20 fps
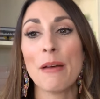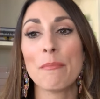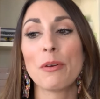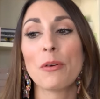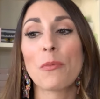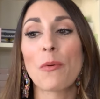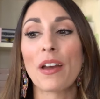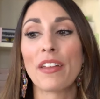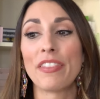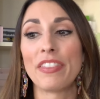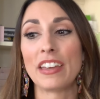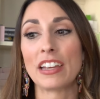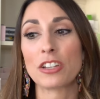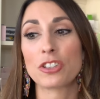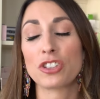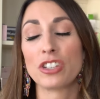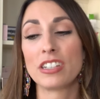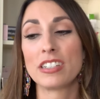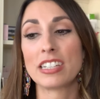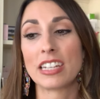But one thing
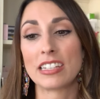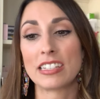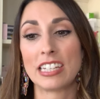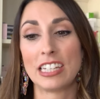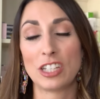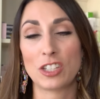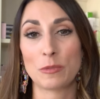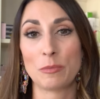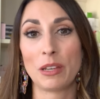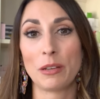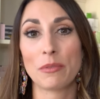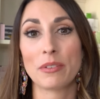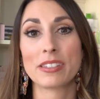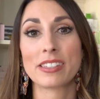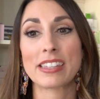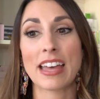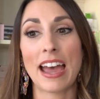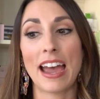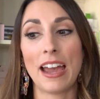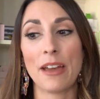she did teach me
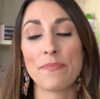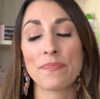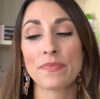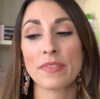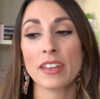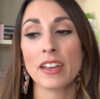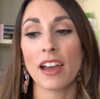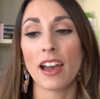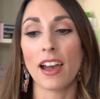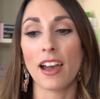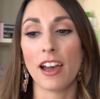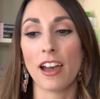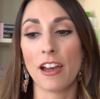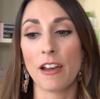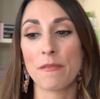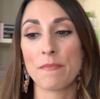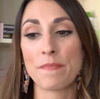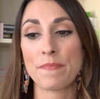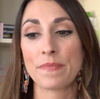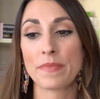was that,
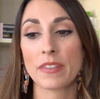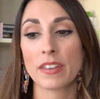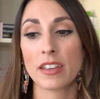and